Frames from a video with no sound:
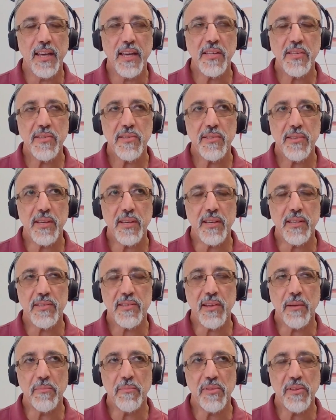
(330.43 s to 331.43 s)
guess
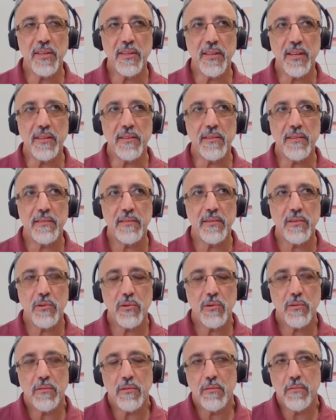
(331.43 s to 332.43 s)
it's something that
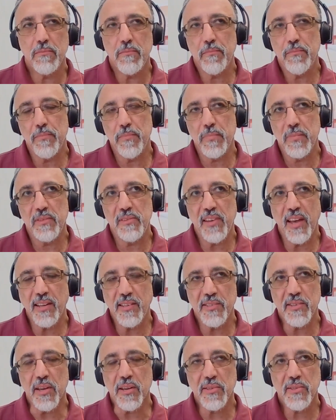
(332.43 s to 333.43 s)

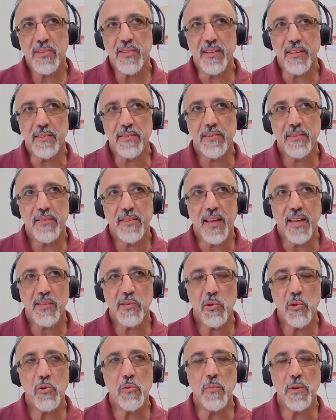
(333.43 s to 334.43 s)
tells us that
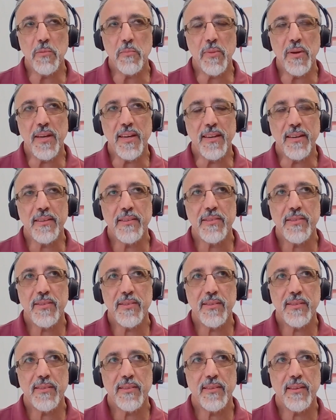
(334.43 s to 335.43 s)
as human
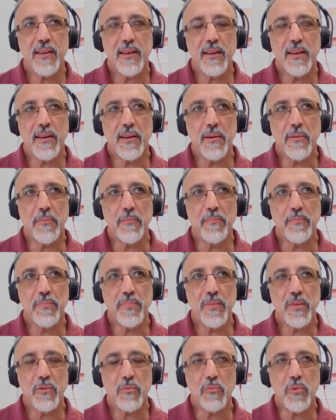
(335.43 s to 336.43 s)
beings,
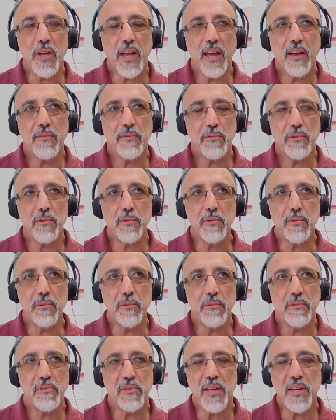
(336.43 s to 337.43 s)
we have to
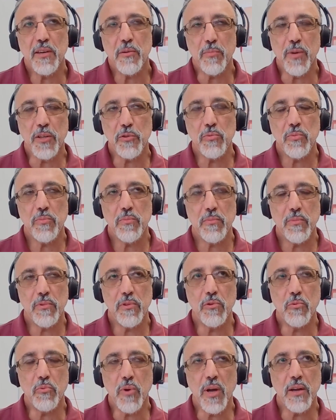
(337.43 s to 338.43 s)
think about
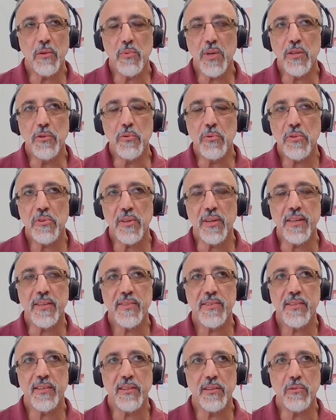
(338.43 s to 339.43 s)
the way we do
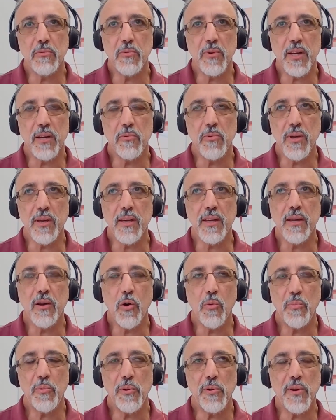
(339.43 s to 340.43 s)
things and the way we
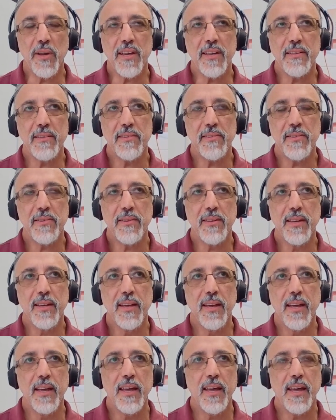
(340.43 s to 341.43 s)
operate.
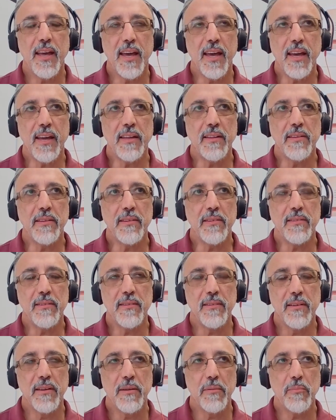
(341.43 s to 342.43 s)
And
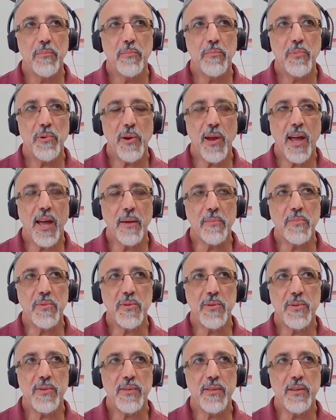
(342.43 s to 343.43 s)

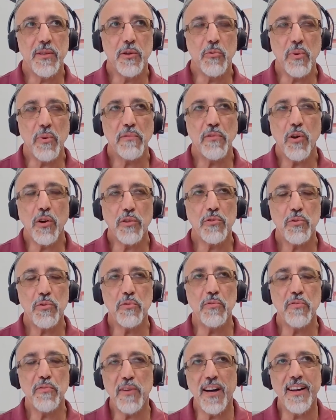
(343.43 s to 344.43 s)
perhaps, we've gone
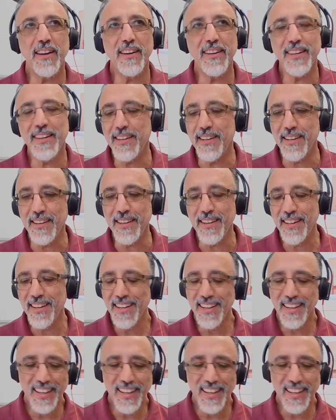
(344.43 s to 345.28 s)
too far in